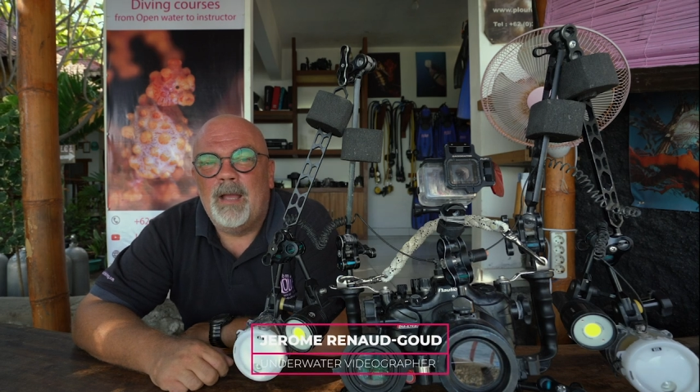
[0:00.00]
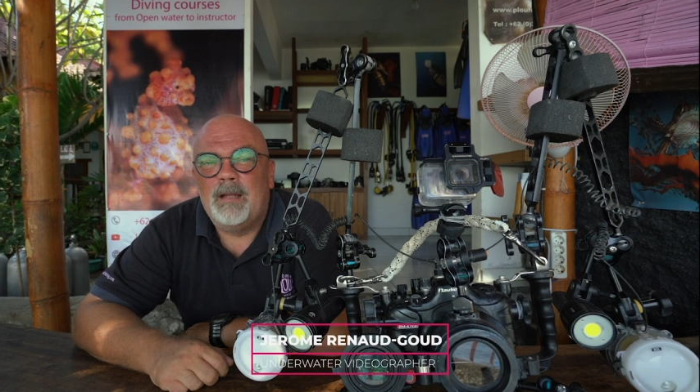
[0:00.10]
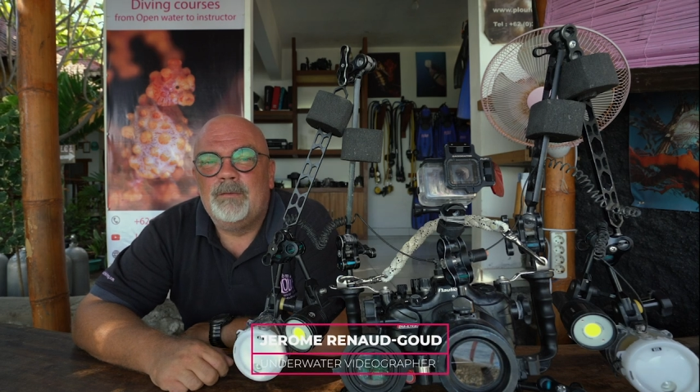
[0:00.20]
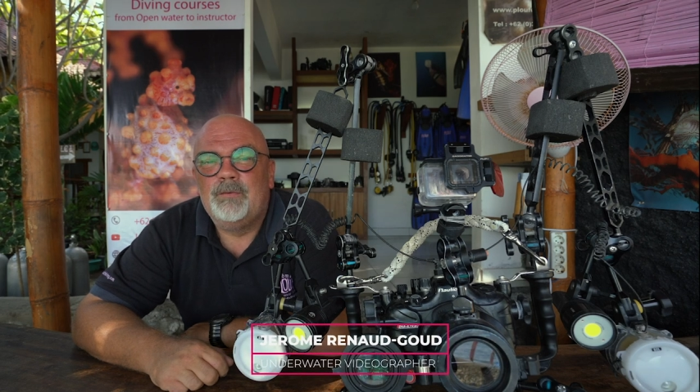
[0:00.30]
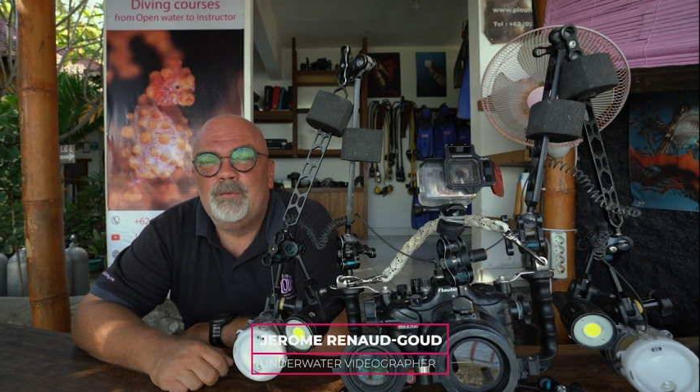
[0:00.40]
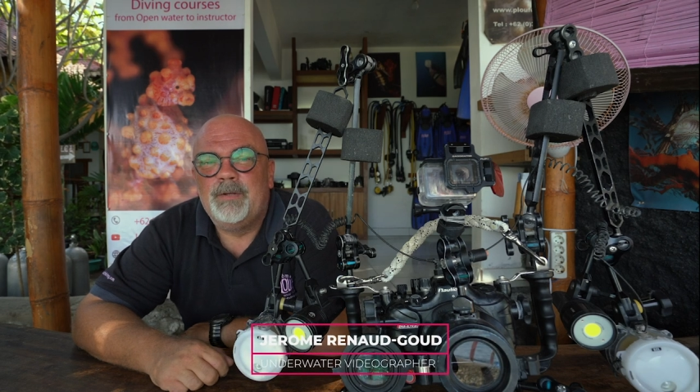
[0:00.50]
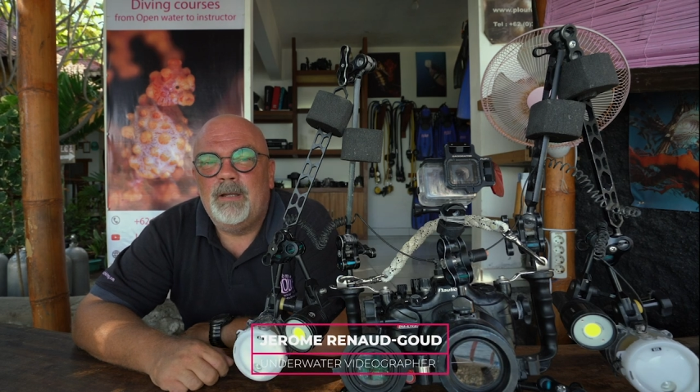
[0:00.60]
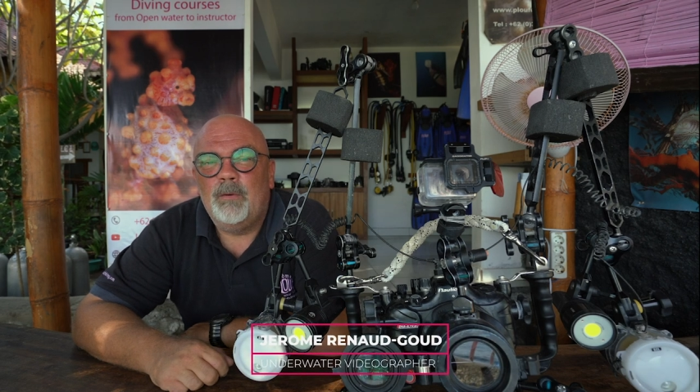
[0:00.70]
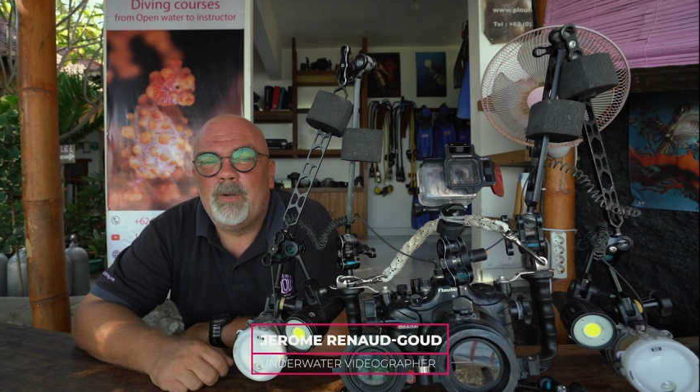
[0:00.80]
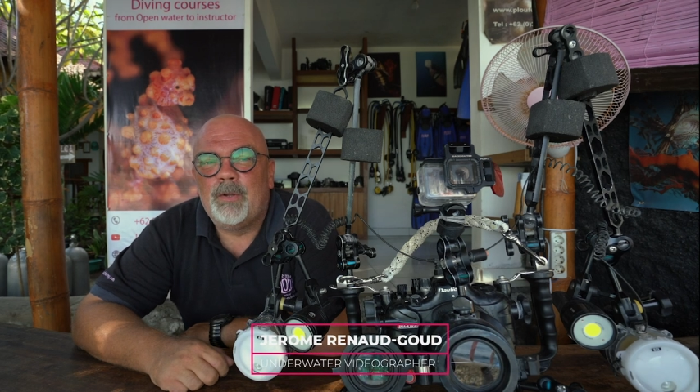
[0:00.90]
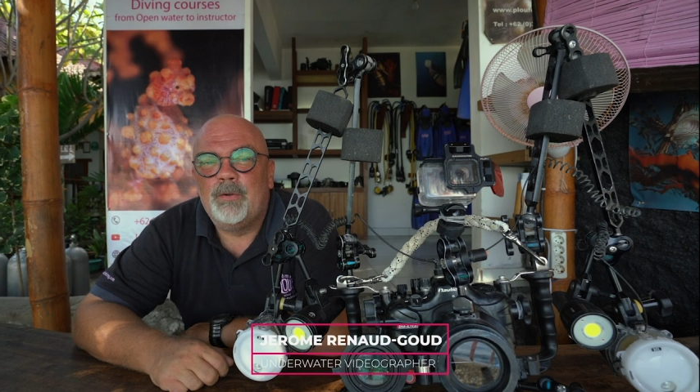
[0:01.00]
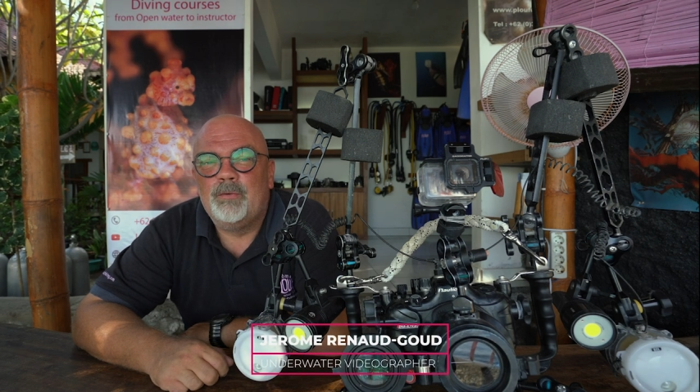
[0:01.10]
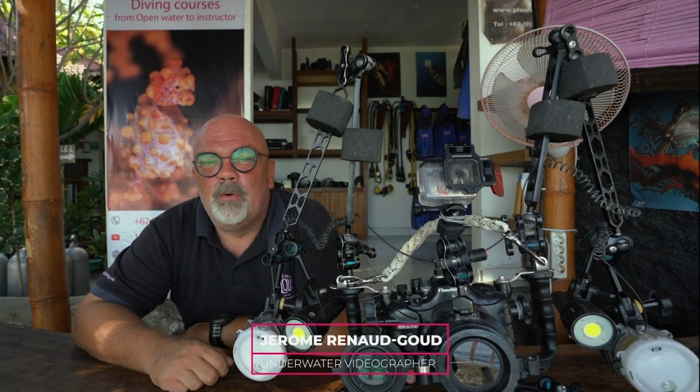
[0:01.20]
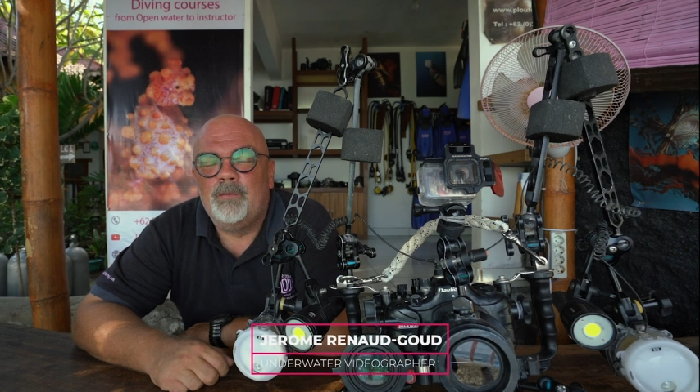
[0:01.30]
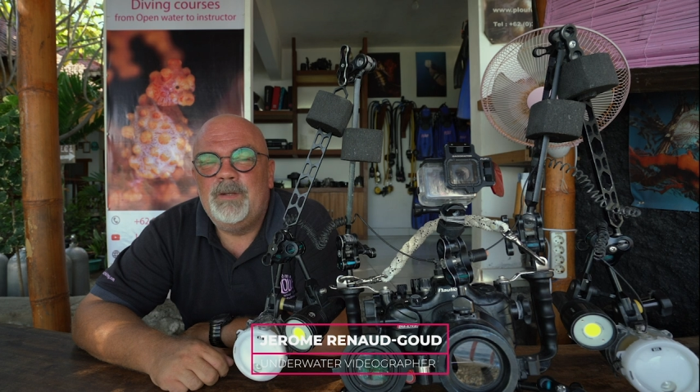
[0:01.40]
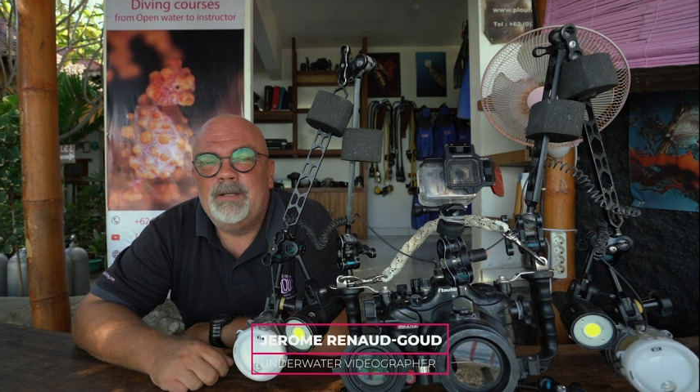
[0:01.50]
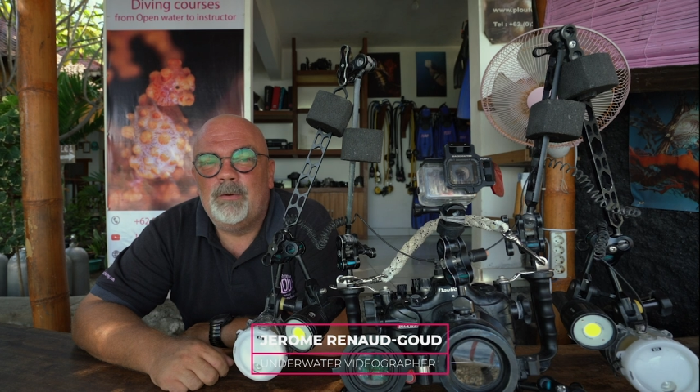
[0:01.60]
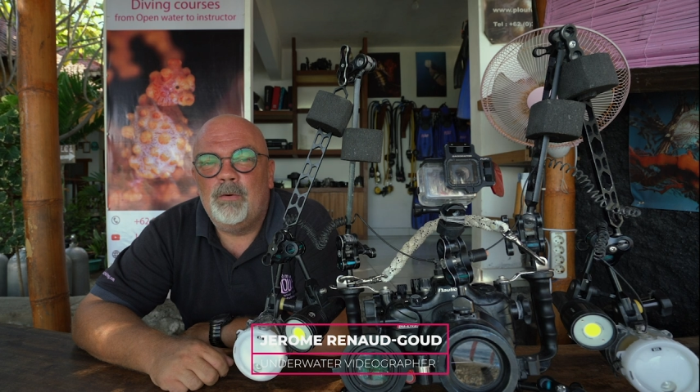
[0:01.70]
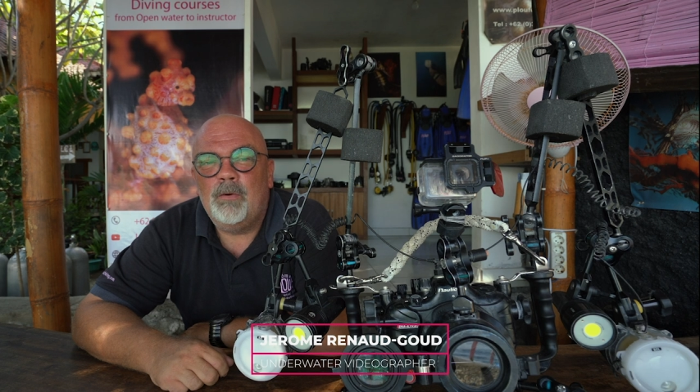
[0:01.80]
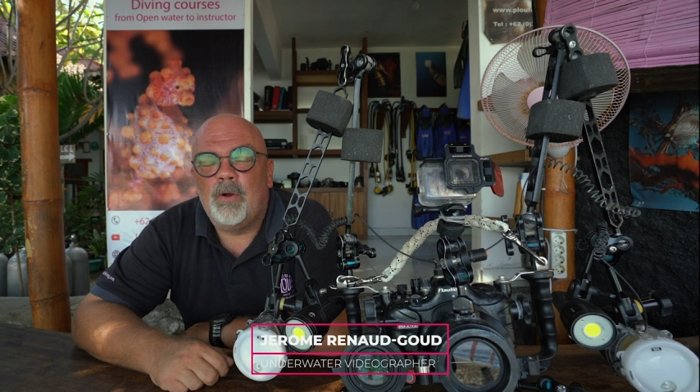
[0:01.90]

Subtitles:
and today we're going to do a video